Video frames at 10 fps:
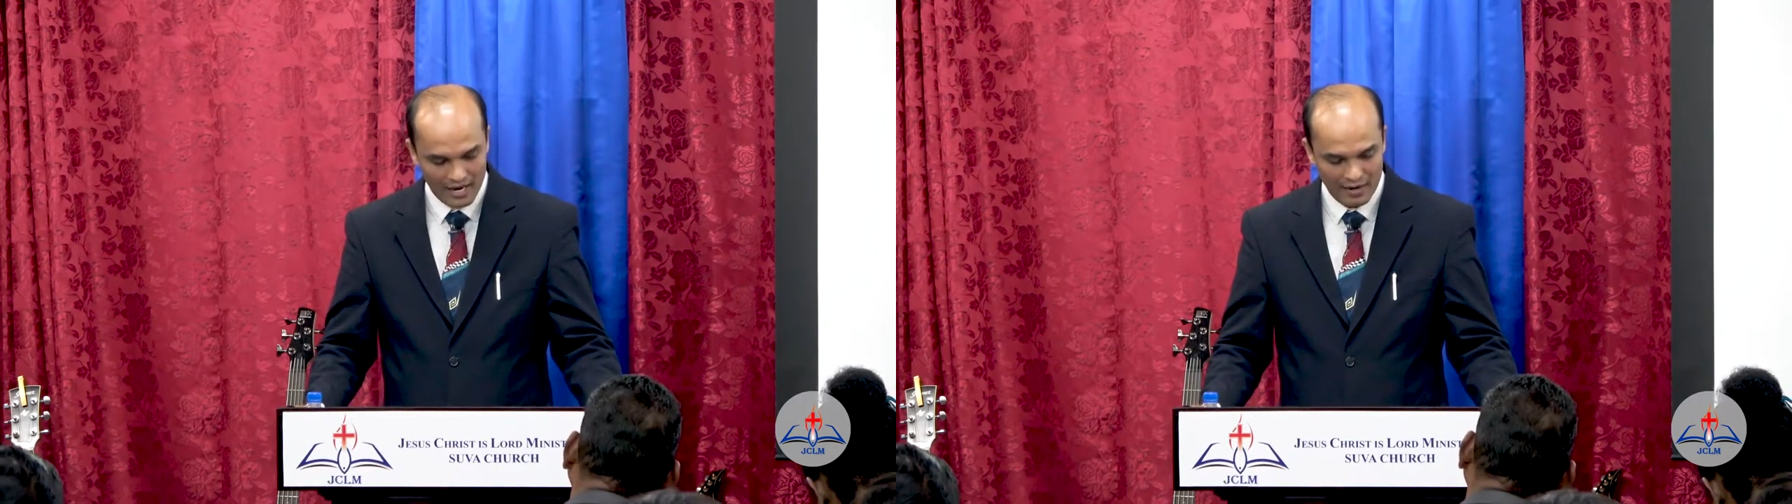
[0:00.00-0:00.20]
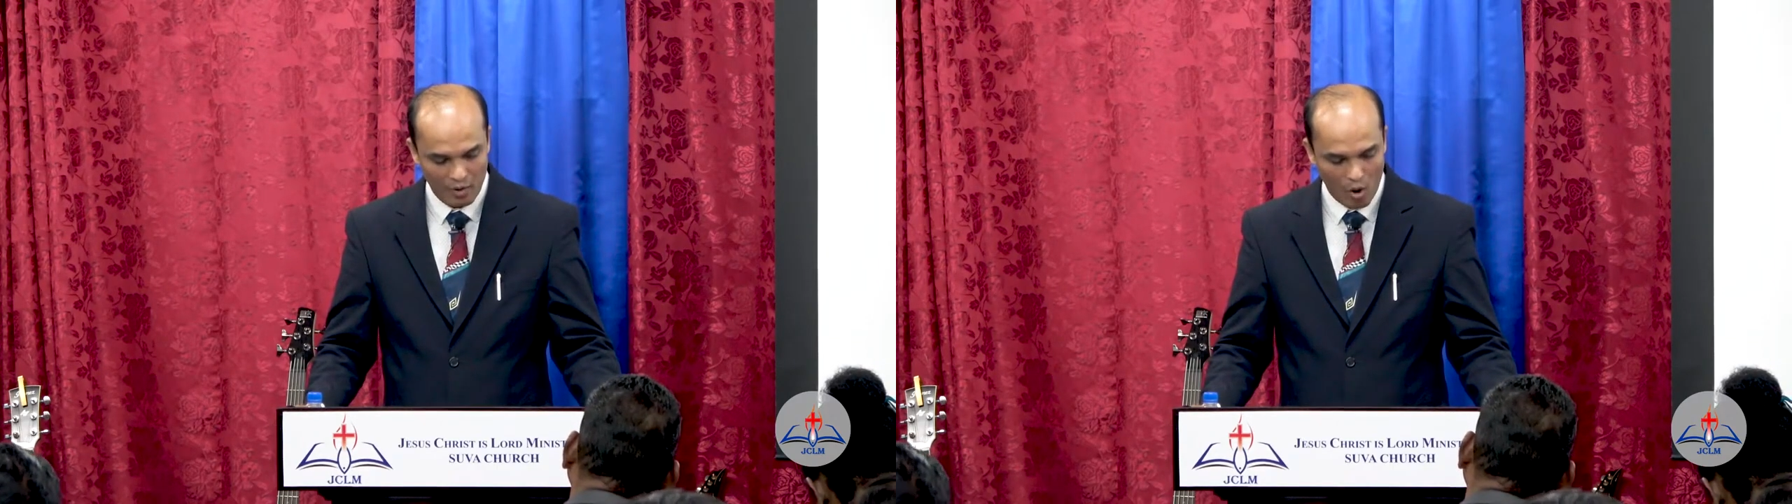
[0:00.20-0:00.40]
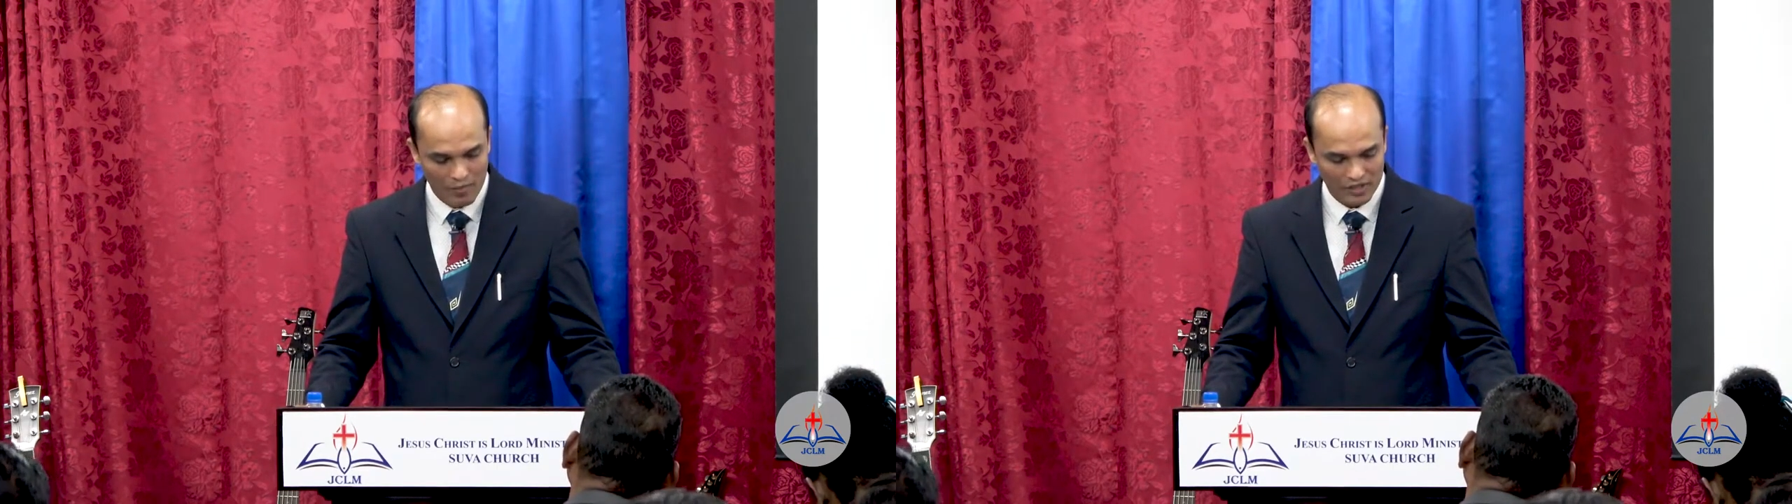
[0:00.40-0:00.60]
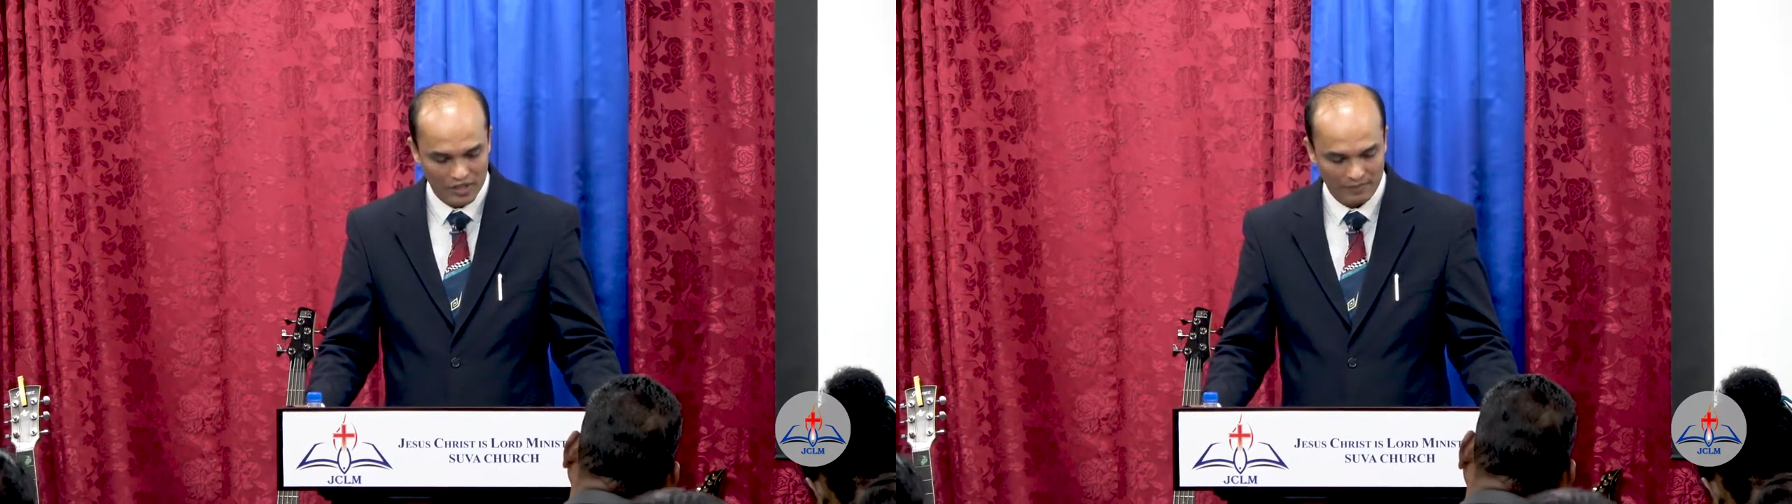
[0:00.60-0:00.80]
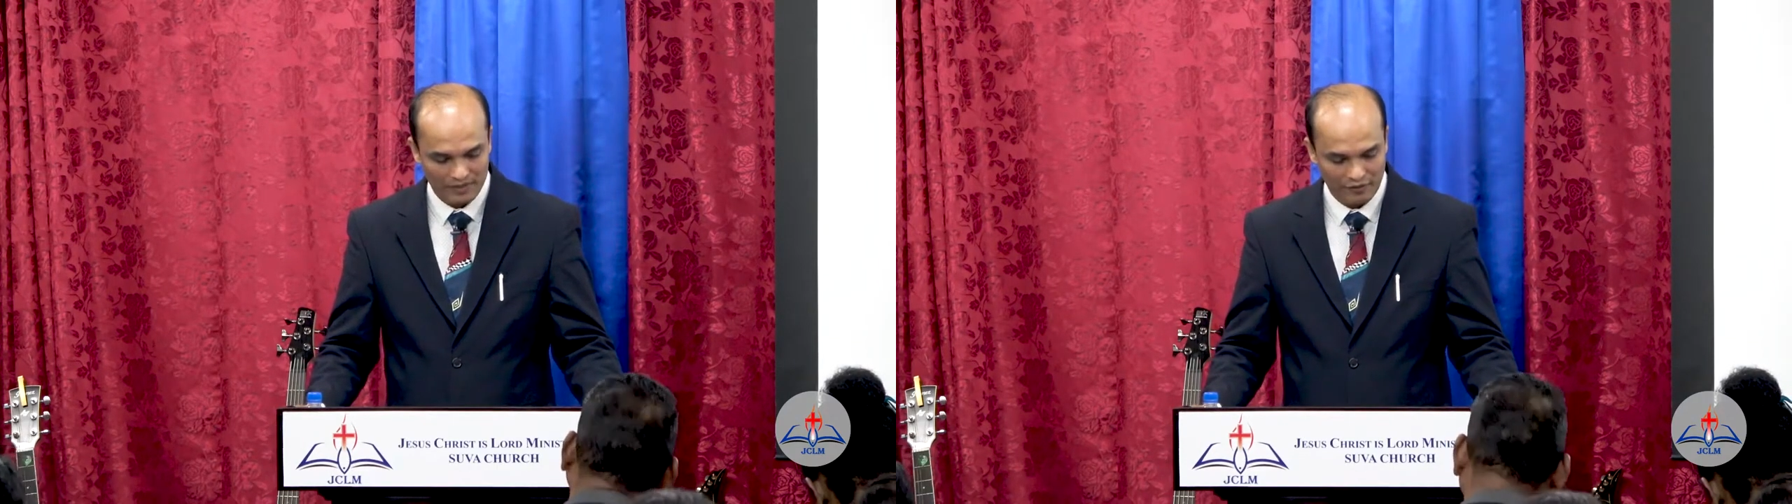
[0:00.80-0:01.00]
In Romans
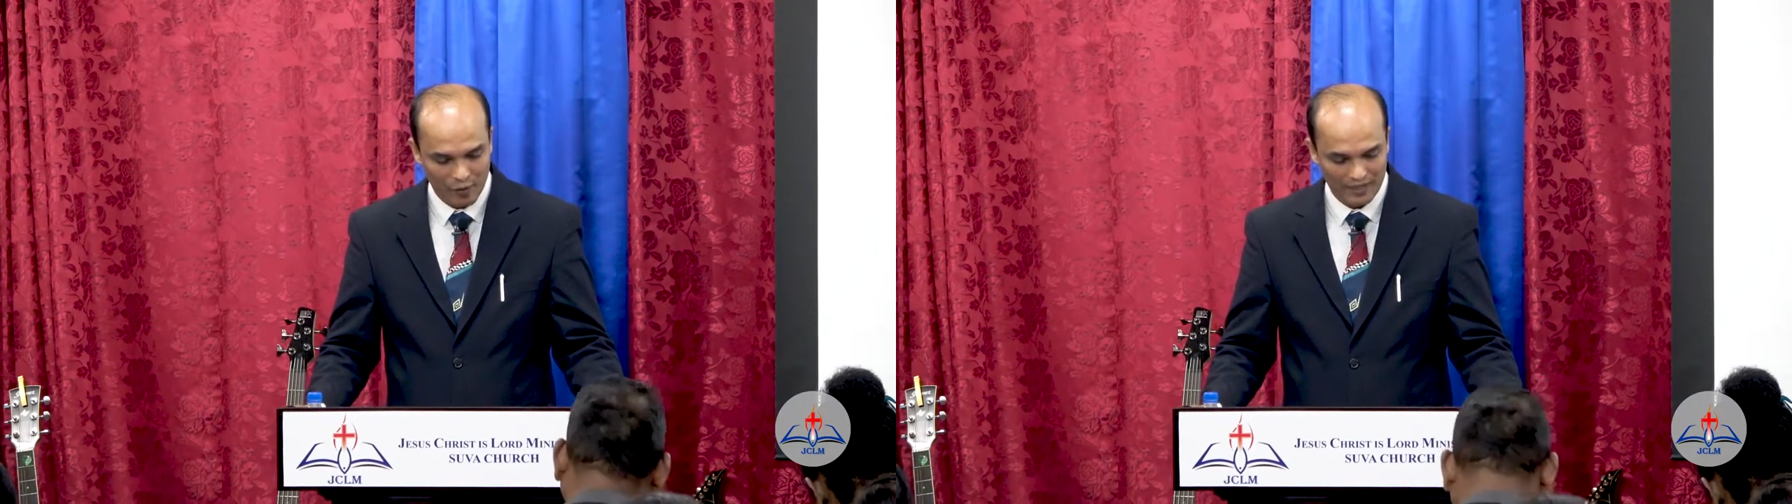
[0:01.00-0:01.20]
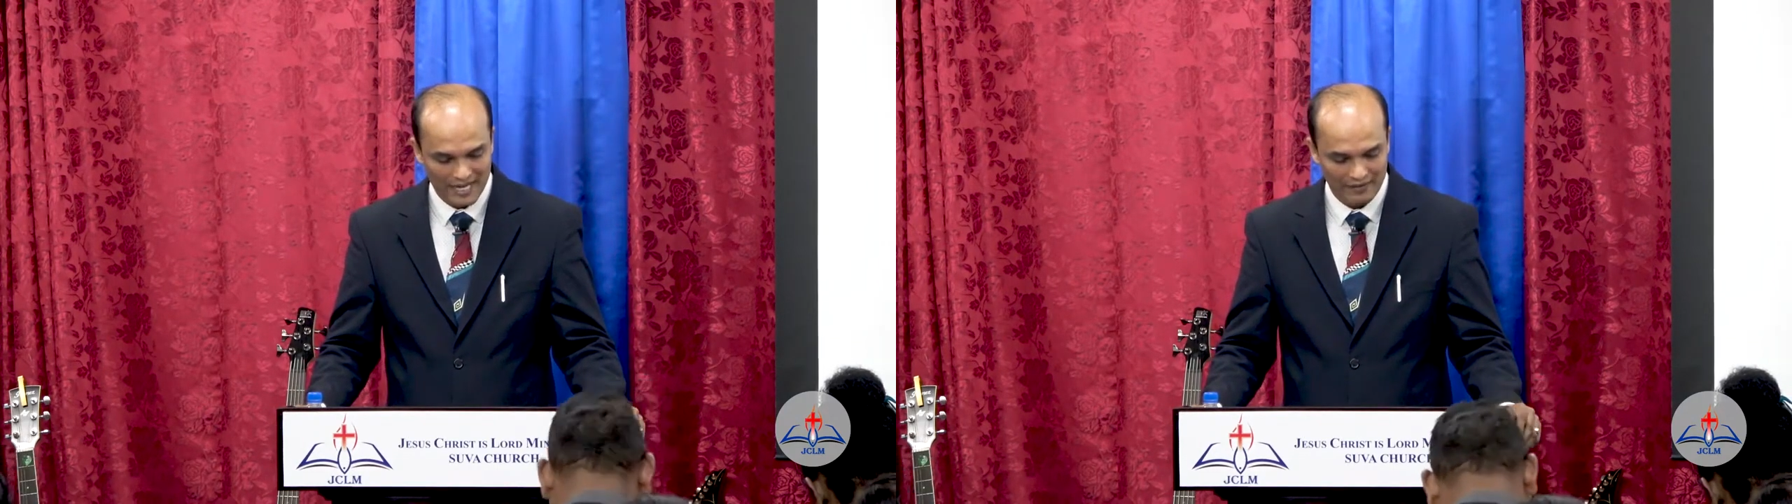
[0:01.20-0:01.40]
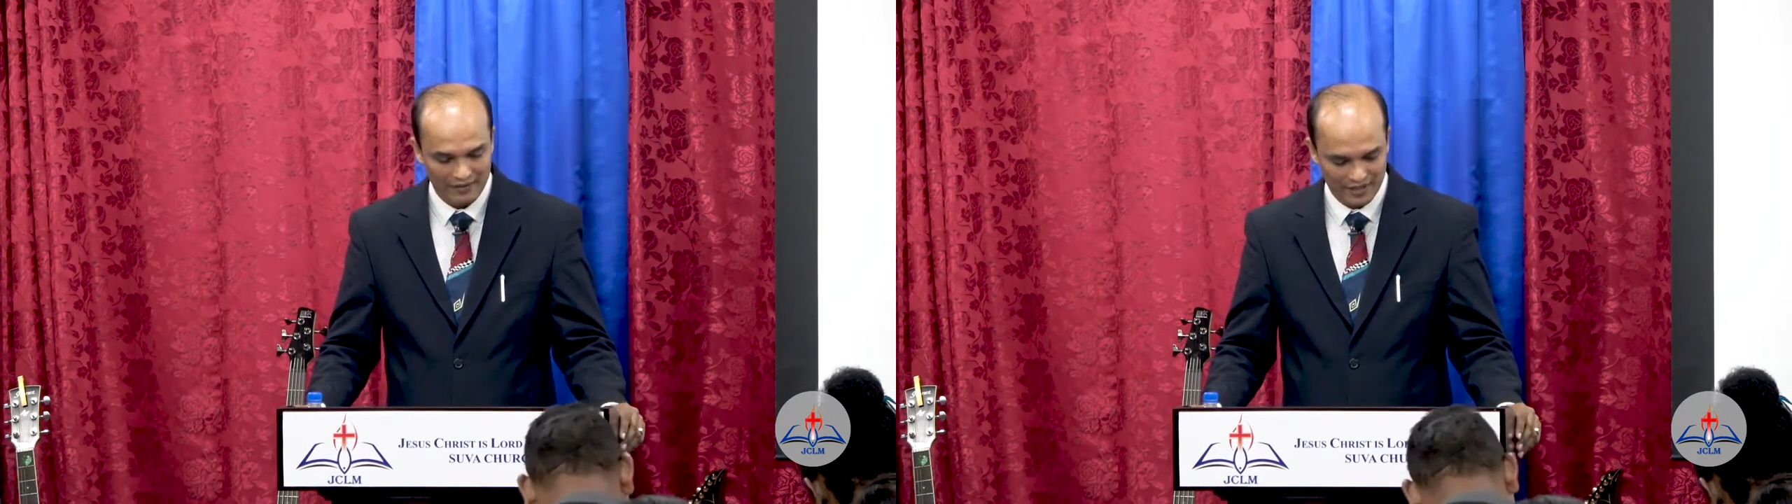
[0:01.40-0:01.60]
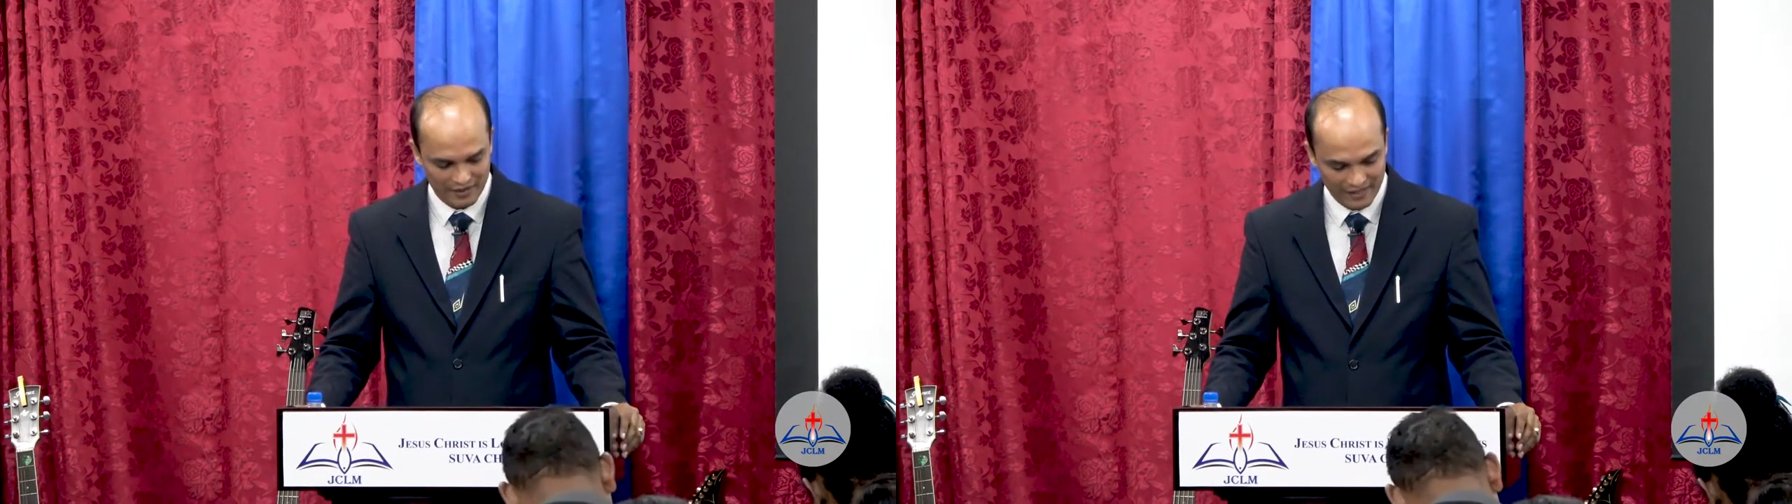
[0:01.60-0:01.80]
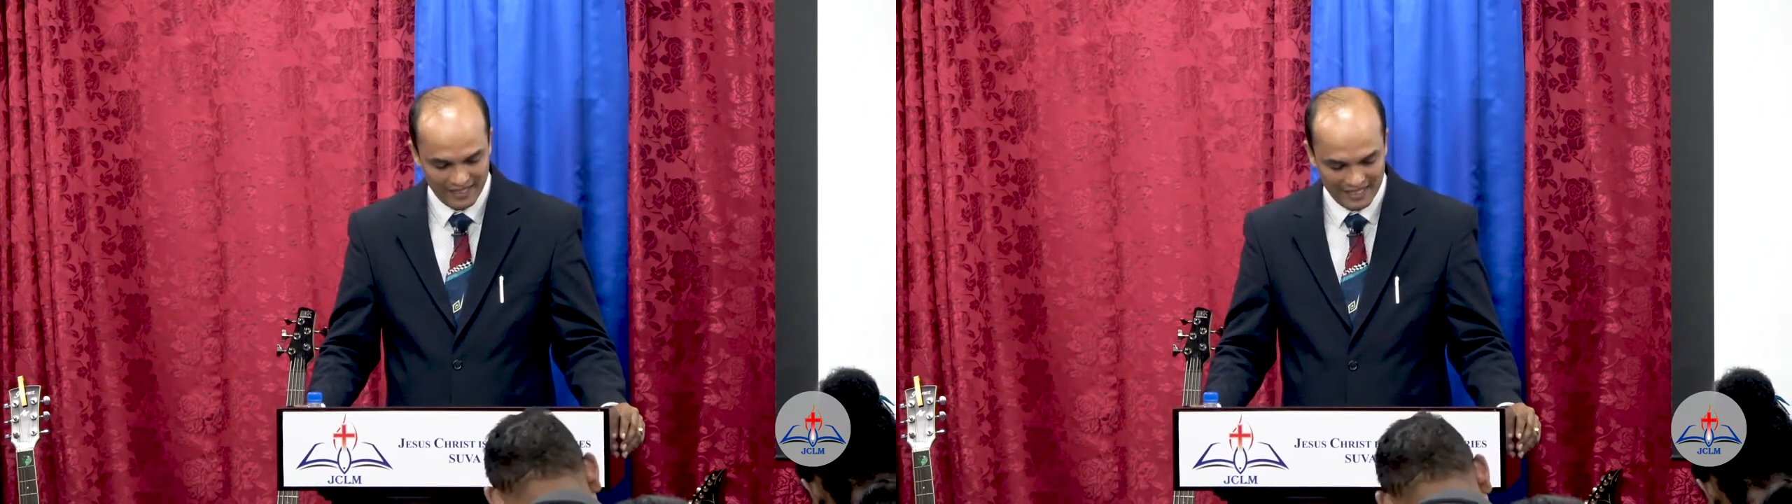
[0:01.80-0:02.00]
chapter 14, verse
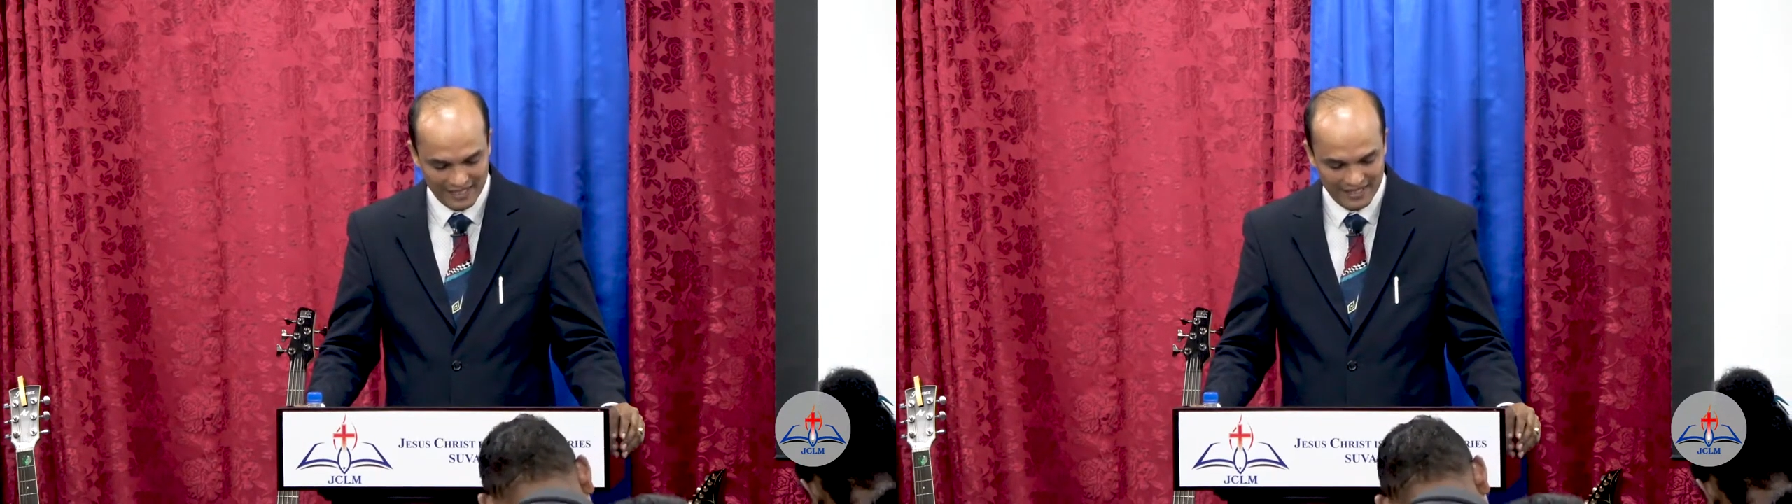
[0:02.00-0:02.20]
17,